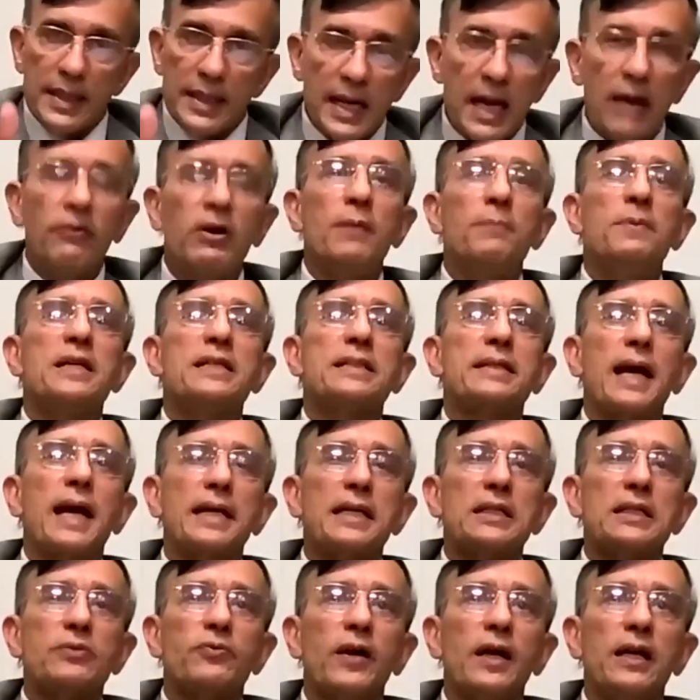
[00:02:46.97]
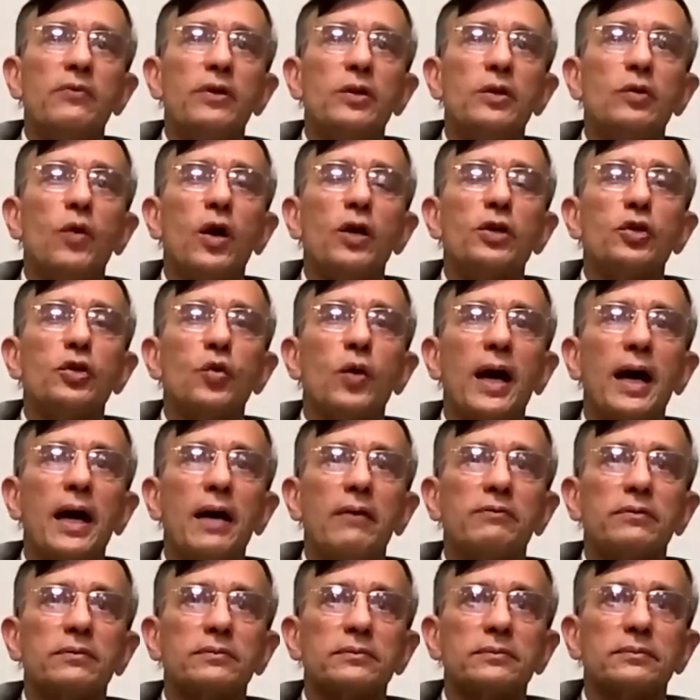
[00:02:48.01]
Never be satisfied with what you
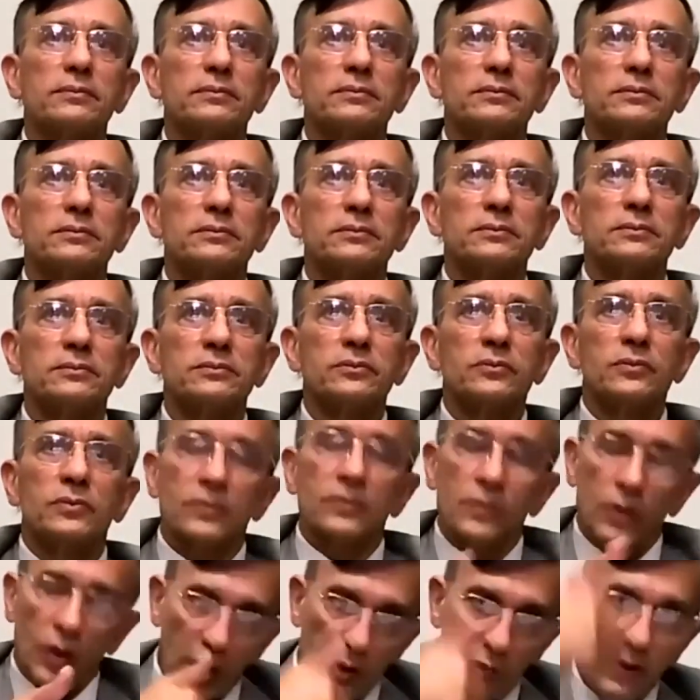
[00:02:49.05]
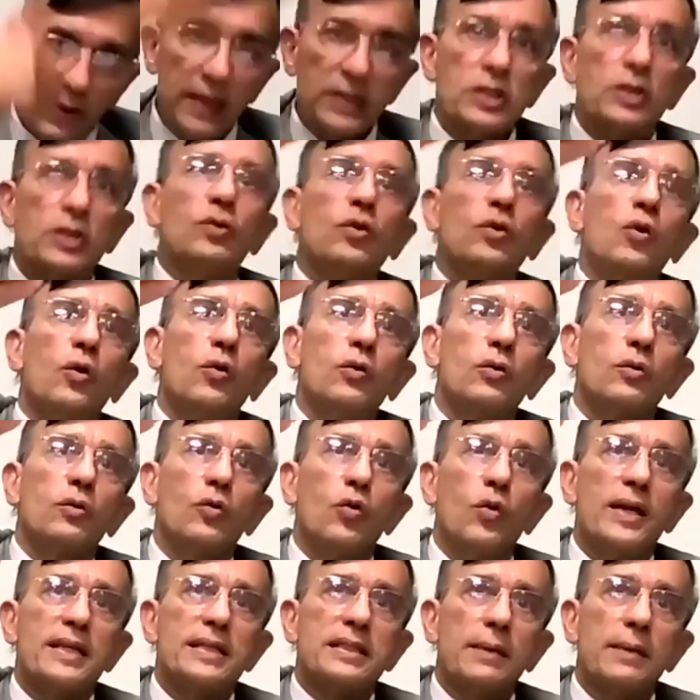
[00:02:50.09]
have. Always, you know,
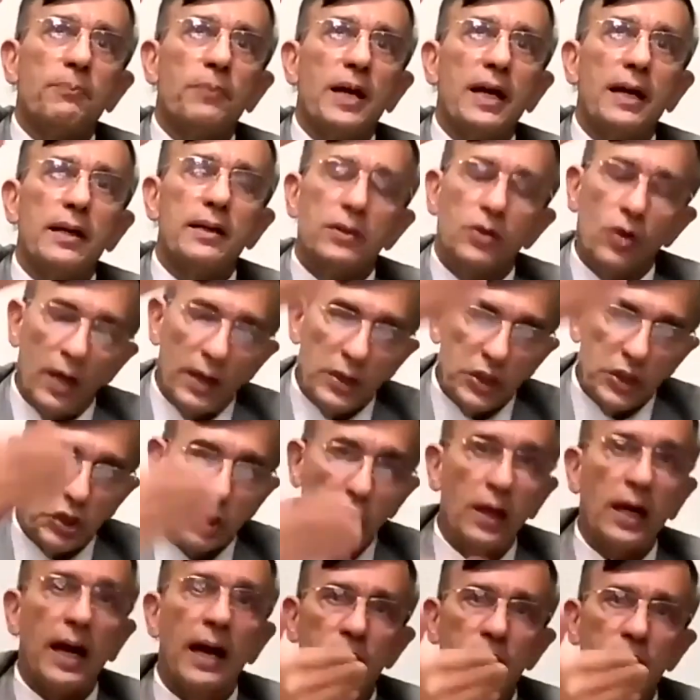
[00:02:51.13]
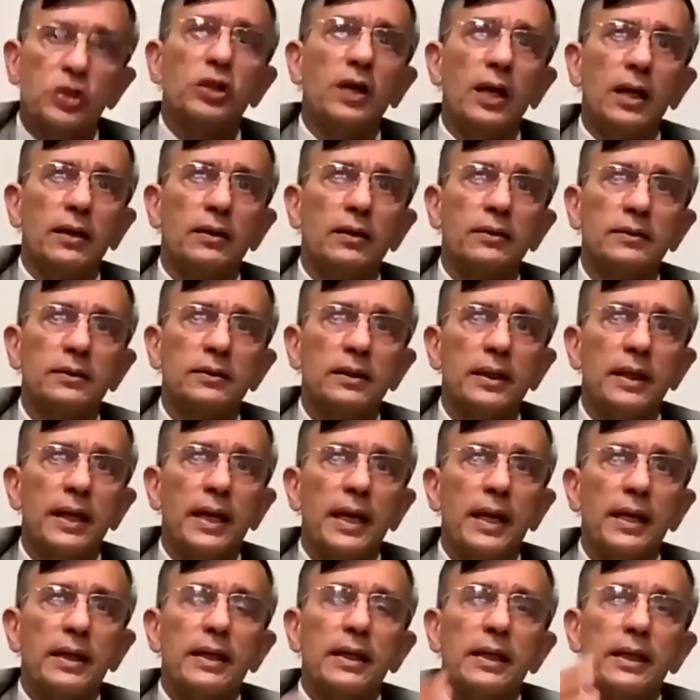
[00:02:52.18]
go a step ahead. You are sure? I'm sure.
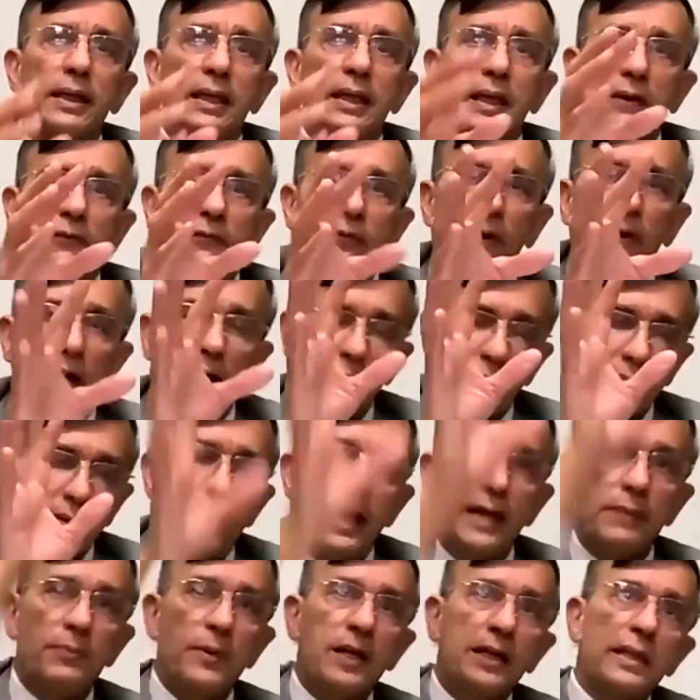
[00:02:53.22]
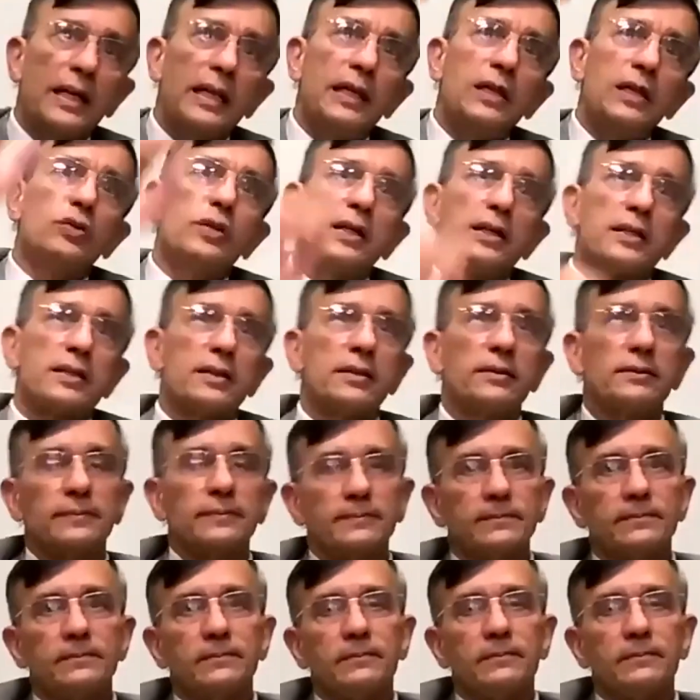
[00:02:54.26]
In fact, let me tell you this.